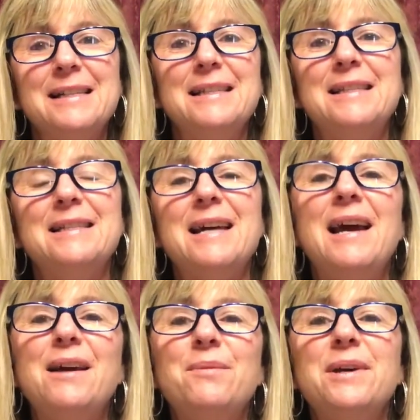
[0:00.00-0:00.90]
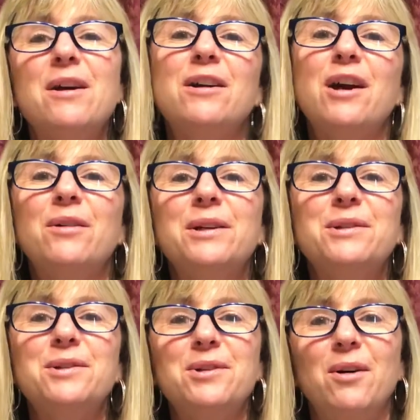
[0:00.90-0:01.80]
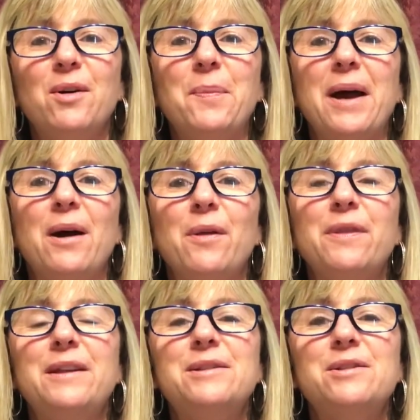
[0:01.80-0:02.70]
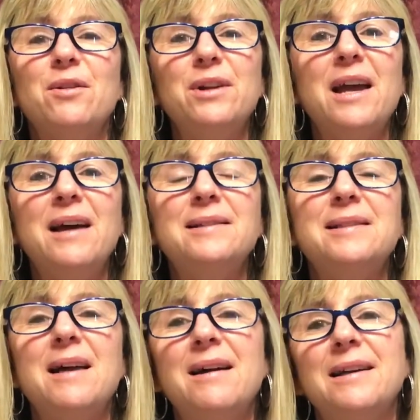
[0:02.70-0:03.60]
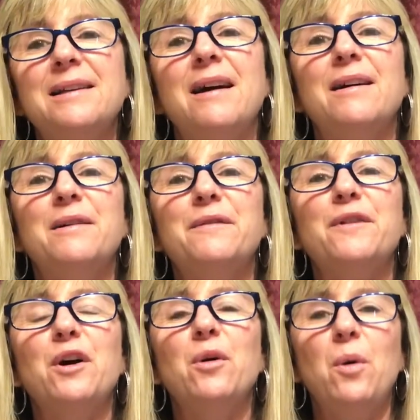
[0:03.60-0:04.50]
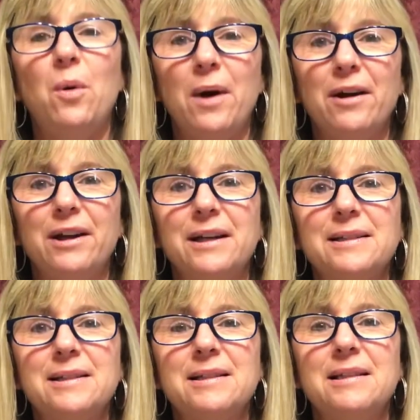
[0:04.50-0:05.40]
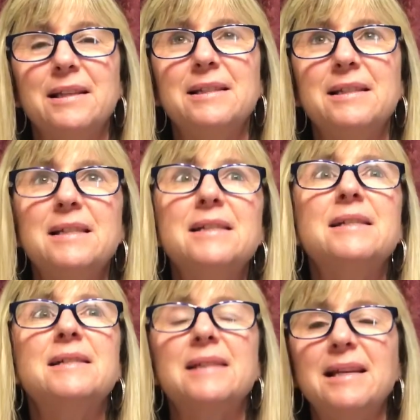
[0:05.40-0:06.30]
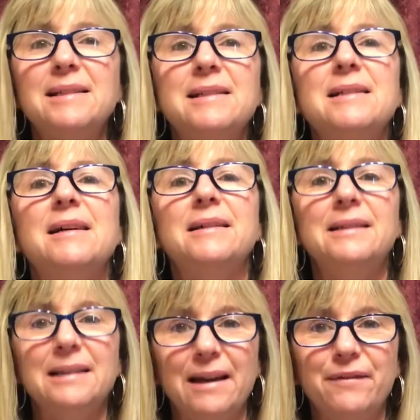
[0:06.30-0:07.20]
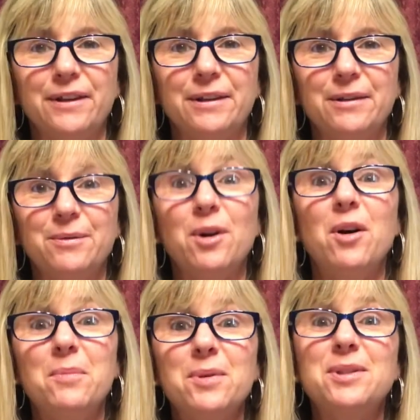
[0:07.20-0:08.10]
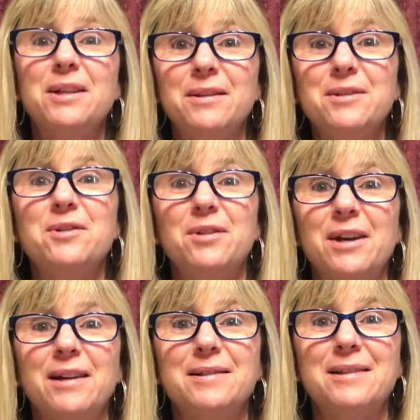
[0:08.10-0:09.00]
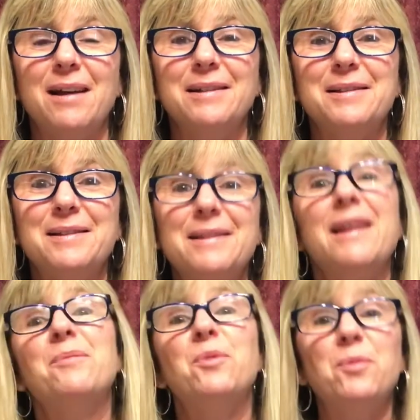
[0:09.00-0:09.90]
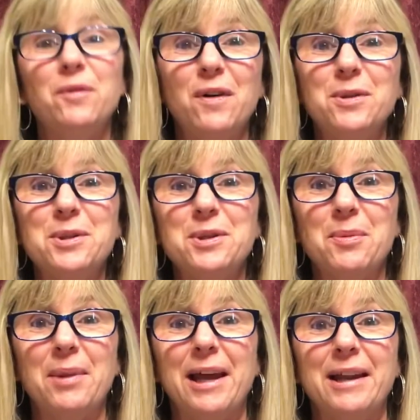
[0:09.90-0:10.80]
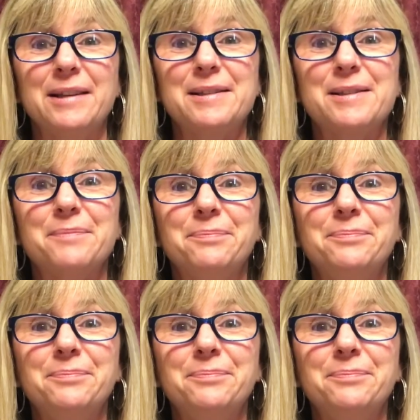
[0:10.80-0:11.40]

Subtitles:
Today we are going to talk about the zodiac sign of Aquarius. This is lesson 11. We're almost done the zodiac signs, and then we'll move on to the planets.